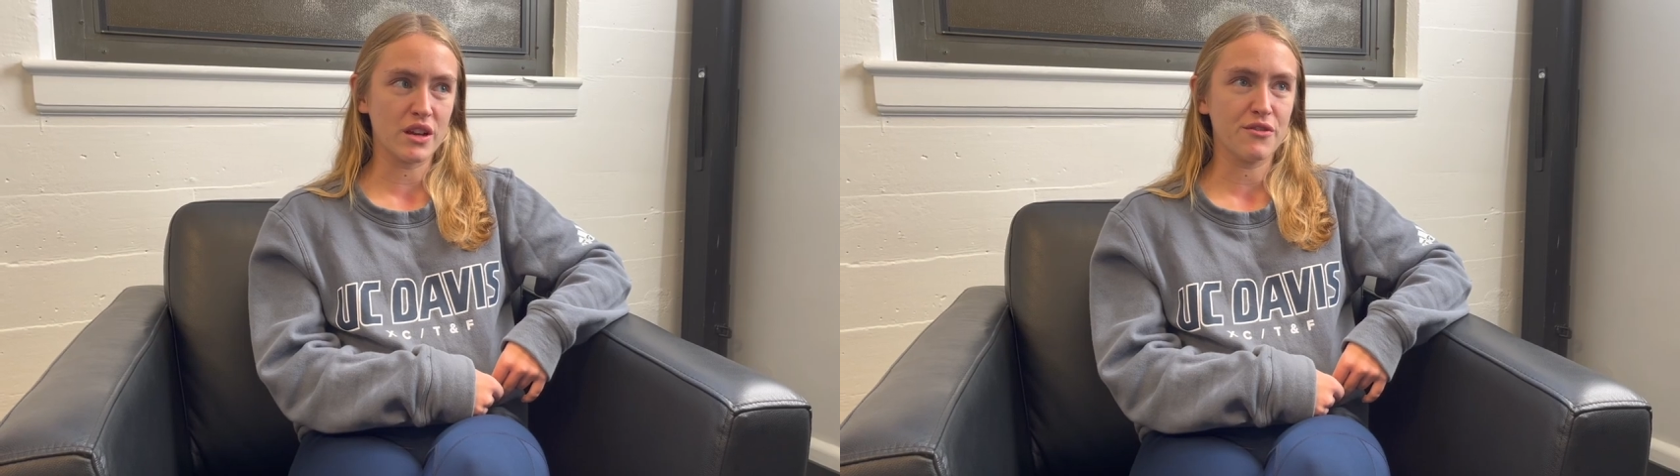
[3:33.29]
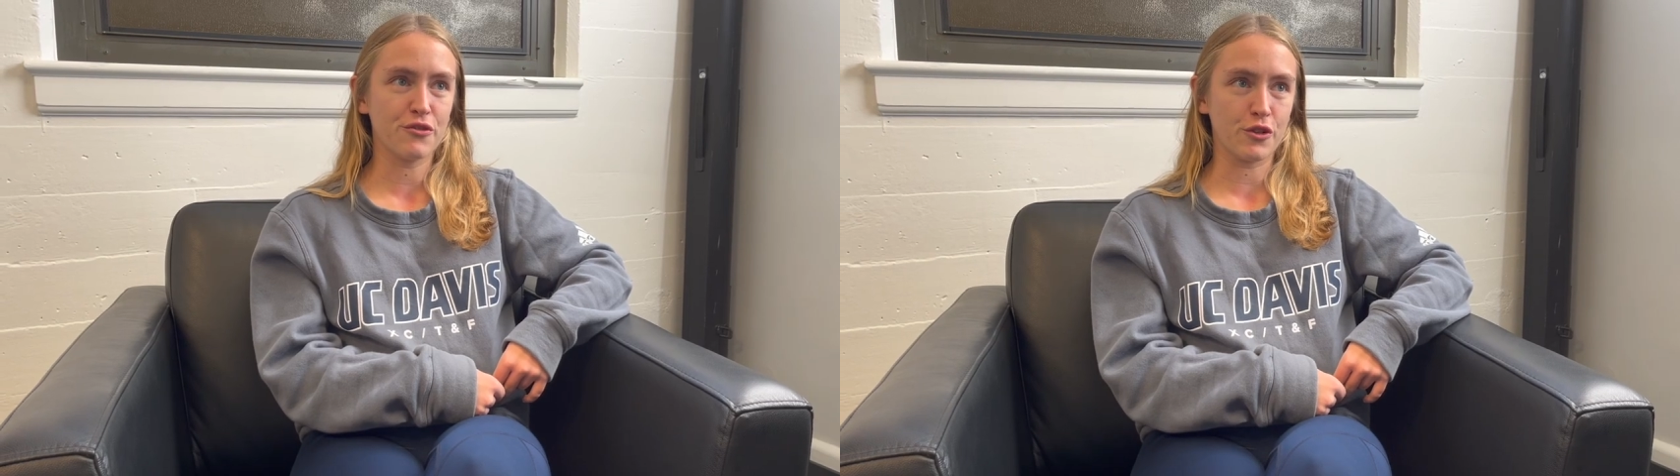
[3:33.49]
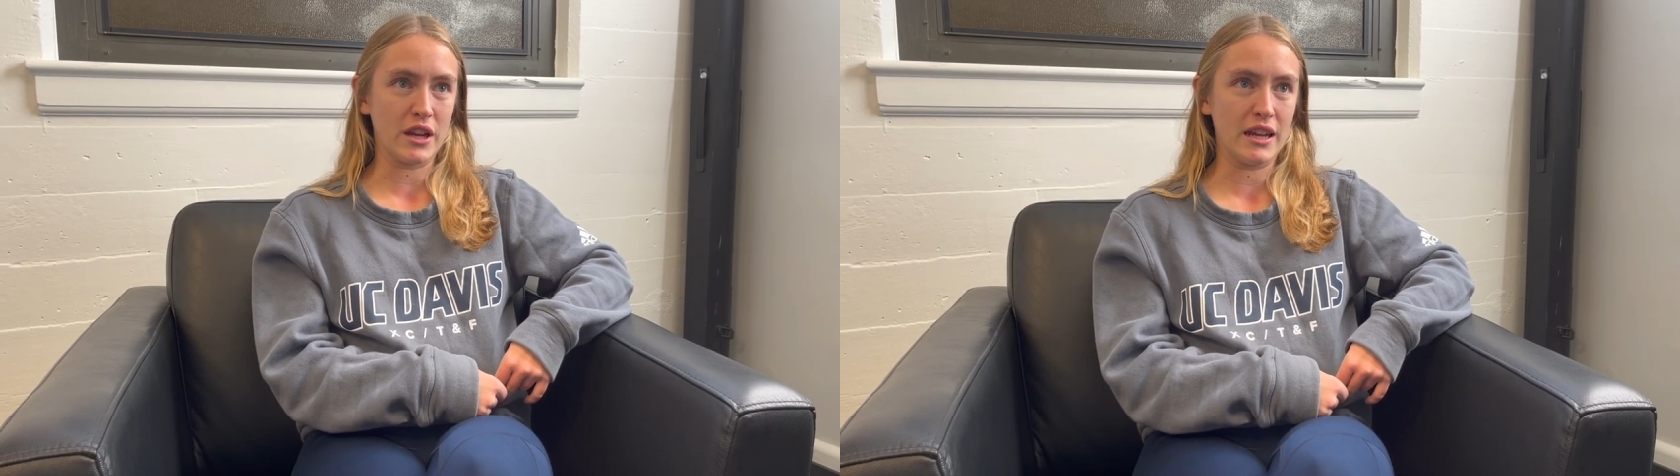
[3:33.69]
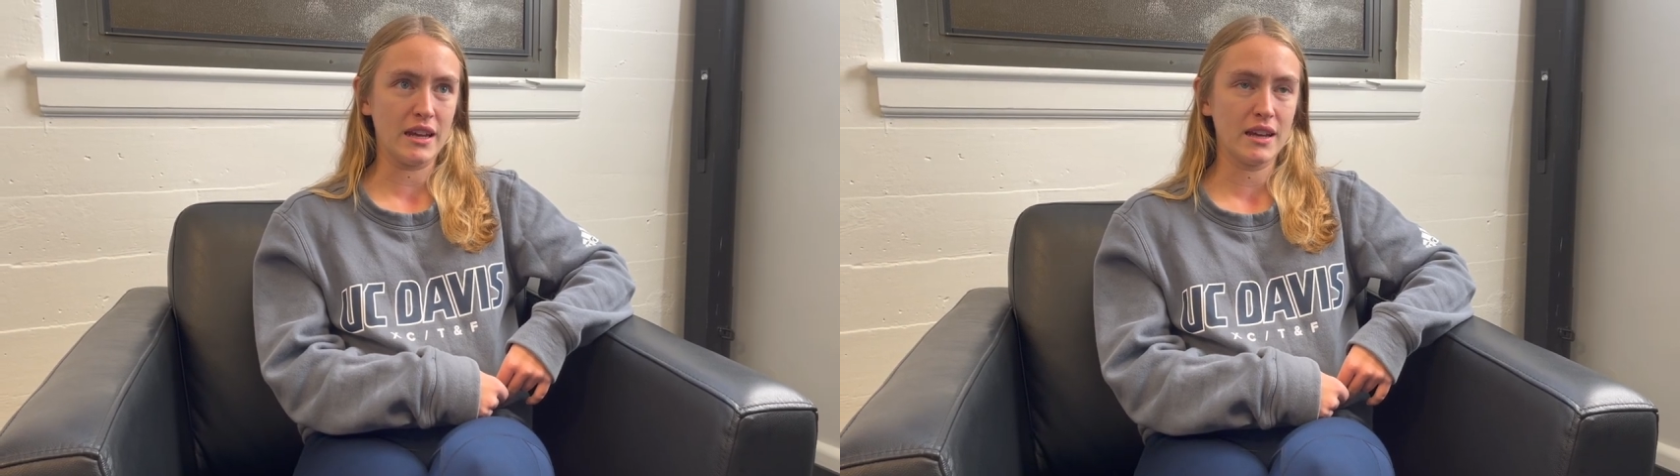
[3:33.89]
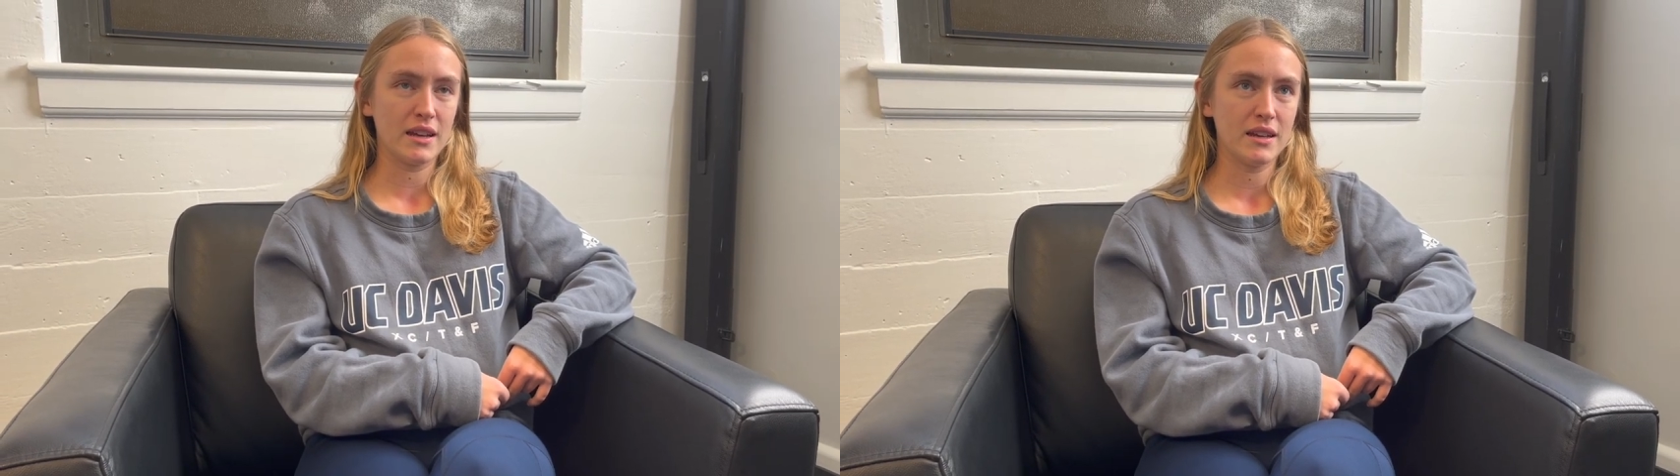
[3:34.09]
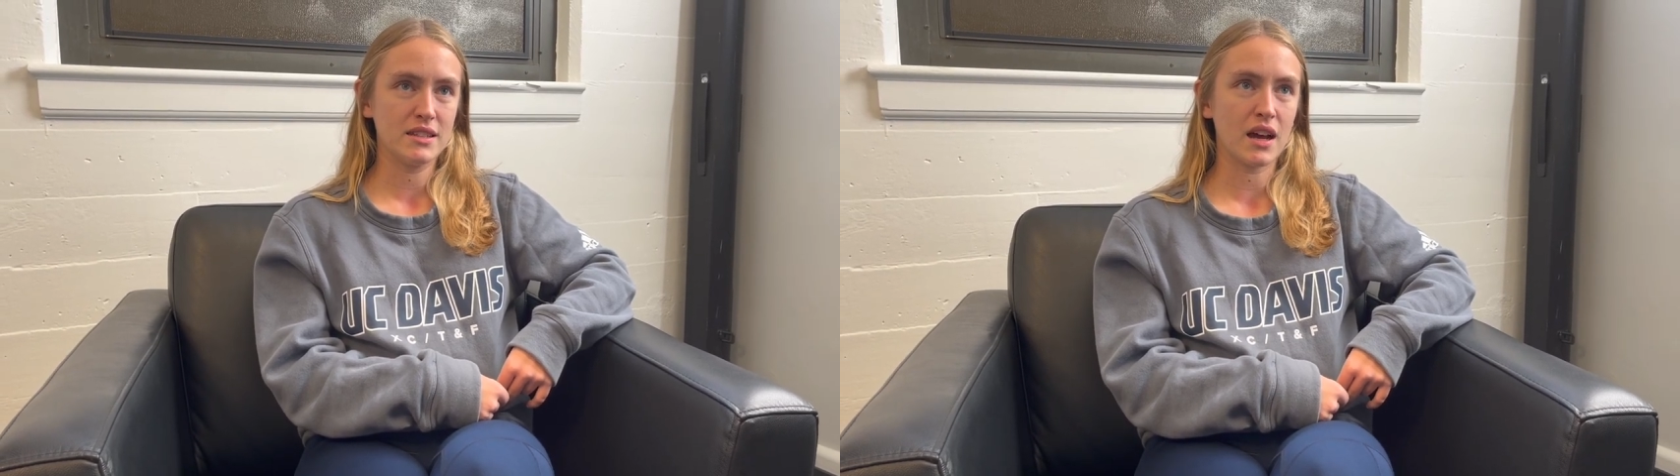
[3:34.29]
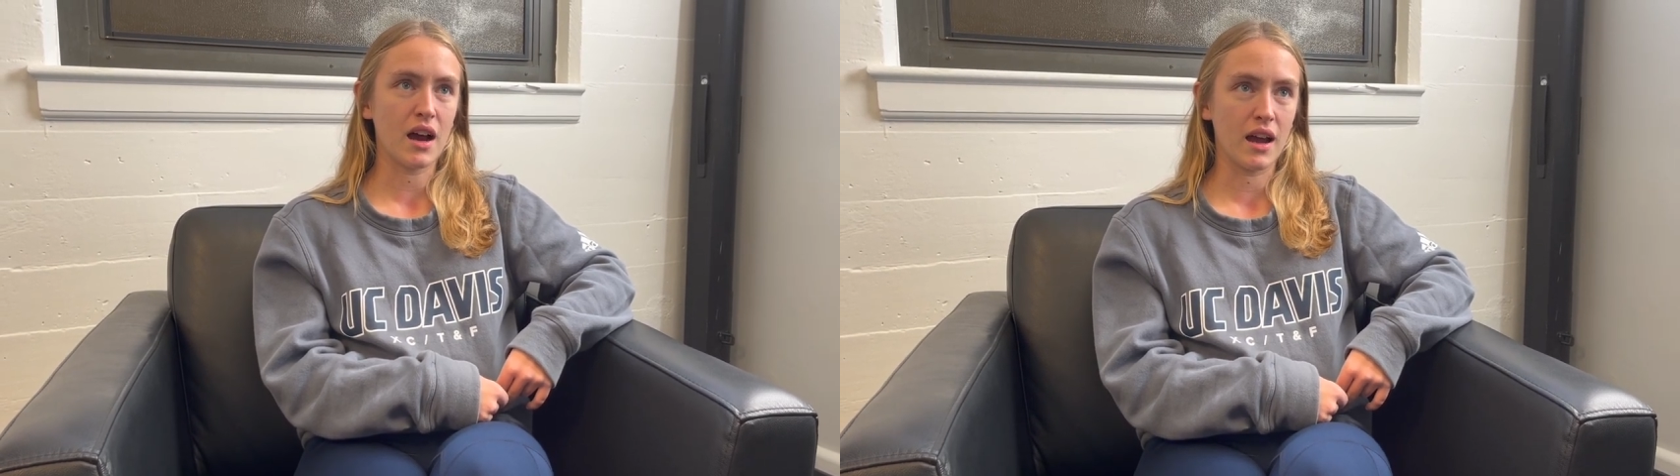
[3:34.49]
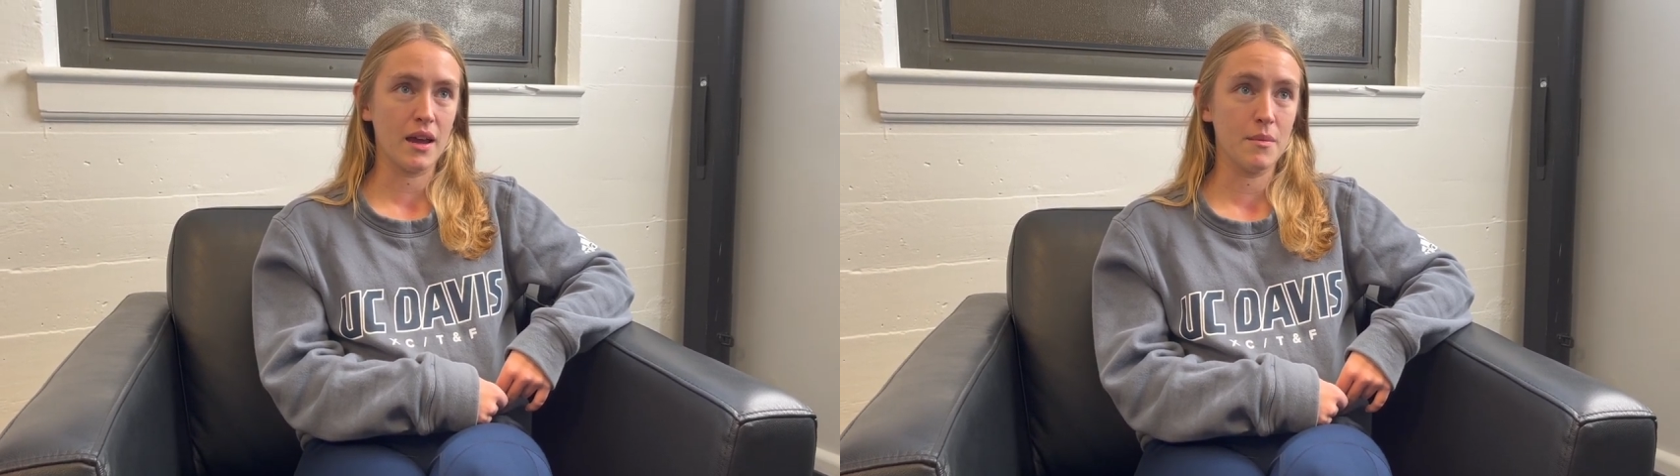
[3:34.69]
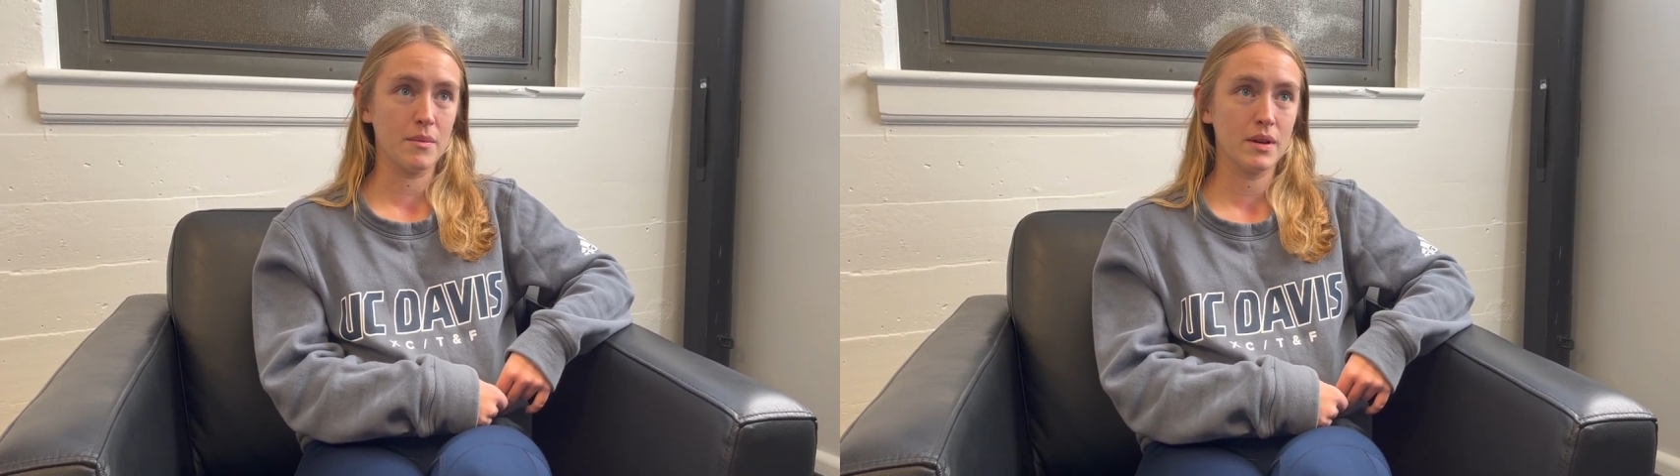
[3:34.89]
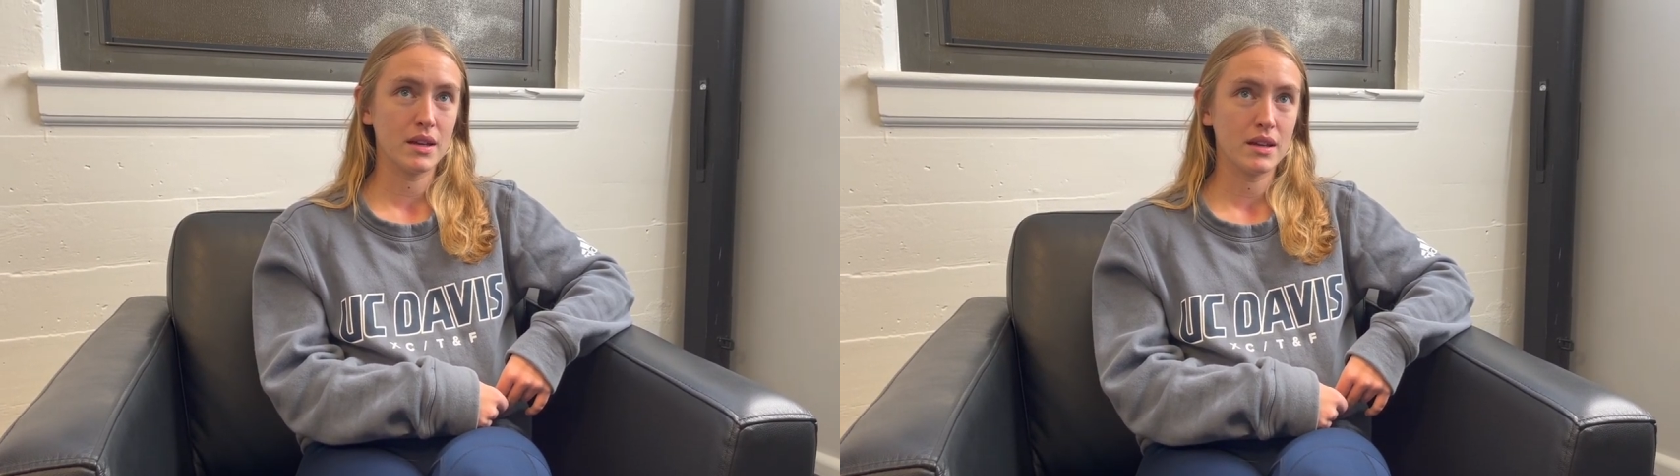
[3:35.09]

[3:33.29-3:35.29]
free time,